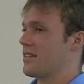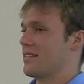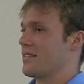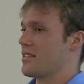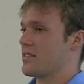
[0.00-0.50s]

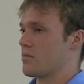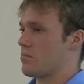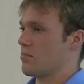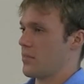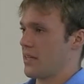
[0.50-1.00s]
And this is,
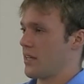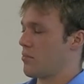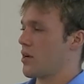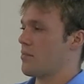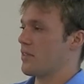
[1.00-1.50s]
again,
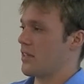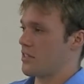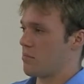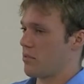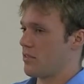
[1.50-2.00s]
the problem with the
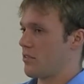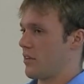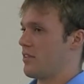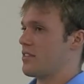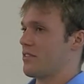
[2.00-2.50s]

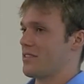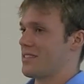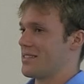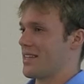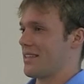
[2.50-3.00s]
exploratory research
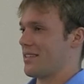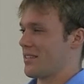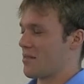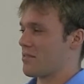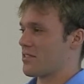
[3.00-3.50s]
is that the
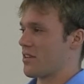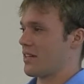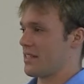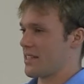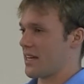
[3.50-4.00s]
numbers
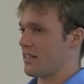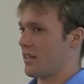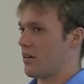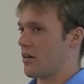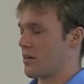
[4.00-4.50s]
aren't
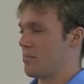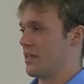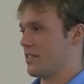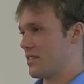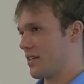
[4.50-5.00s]
exactly hard, but
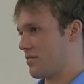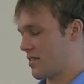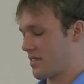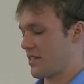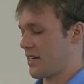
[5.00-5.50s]
it just gives
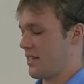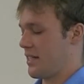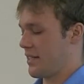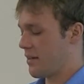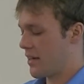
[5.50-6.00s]
us an
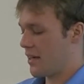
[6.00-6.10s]
idea.